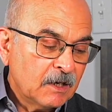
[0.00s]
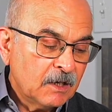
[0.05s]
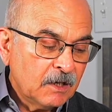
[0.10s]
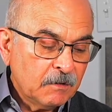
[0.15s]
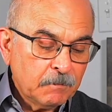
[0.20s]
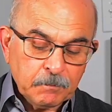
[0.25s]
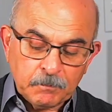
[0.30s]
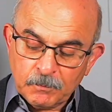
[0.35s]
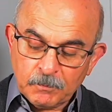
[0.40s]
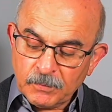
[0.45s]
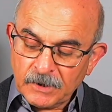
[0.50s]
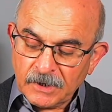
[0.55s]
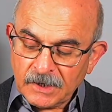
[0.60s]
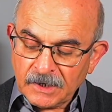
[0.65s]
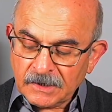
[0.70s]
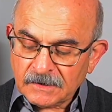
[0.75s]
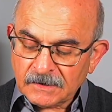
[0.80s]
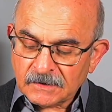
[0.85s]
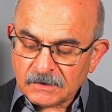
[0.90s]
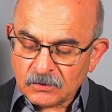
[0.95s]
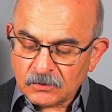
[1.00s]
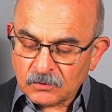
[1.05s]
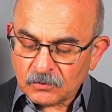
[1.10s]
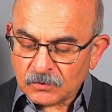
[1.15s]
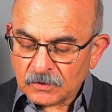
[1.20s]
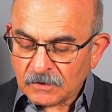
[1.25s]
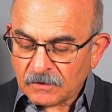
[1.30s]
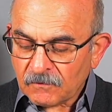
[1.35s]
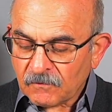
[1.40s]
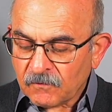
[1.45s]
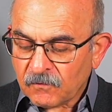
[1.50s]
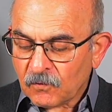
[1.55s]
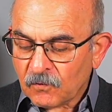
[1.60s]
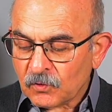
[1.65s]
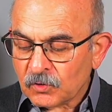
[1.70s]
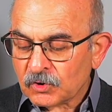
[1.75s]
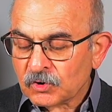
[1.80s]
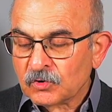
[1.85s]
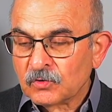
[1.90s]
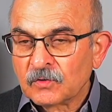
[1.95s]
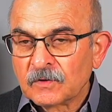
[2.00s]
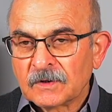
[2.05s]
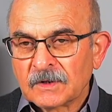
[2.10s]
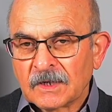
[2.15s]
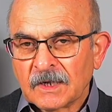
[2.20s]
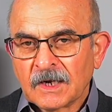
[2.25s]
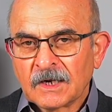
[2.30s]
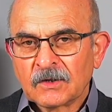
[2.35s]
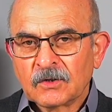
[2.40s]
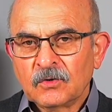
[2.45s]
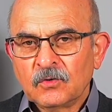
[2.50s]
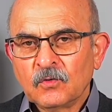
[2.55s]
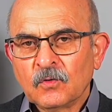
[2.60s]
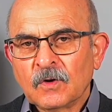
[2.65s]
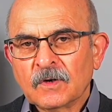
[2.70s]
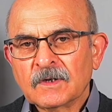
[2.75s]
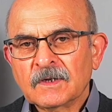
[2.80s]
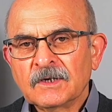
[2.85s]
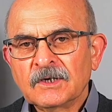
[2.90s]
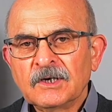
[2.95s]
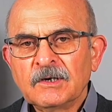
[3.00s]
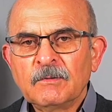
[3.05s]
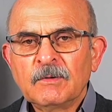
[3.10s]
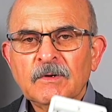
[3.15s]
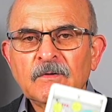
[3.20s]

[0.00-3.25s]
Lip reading: it brings you the fortune that you are dreaming